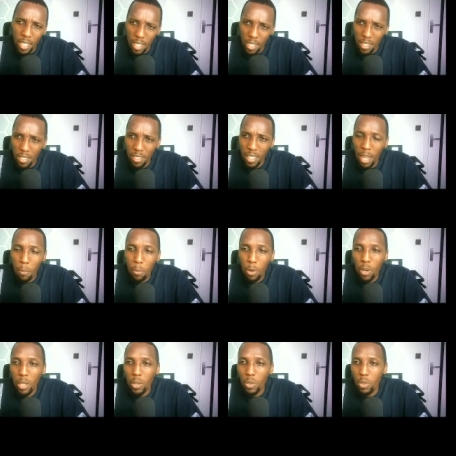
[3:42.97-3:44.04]
a
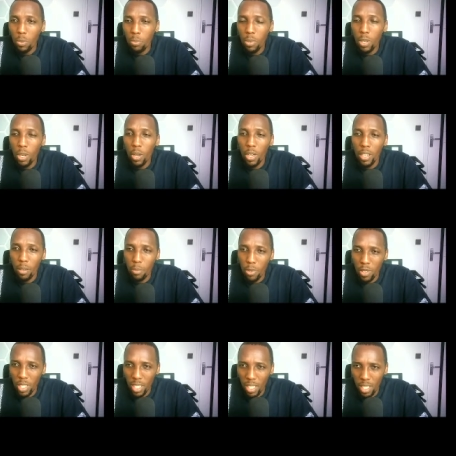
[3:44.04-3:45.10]
sample, a group, or a
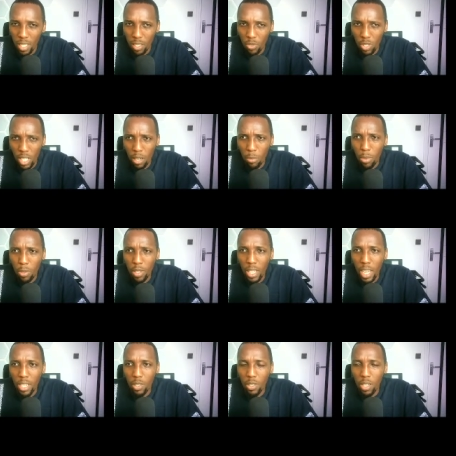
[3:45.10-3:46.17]
representative sample
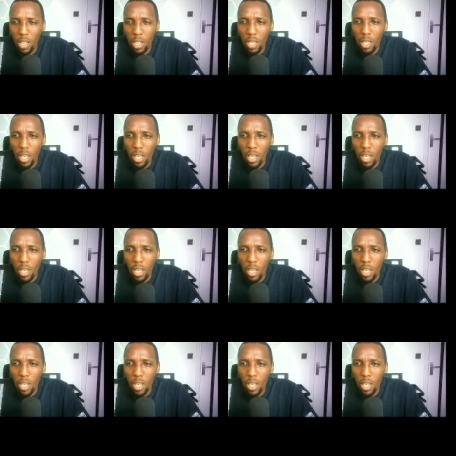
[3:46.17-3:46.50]
that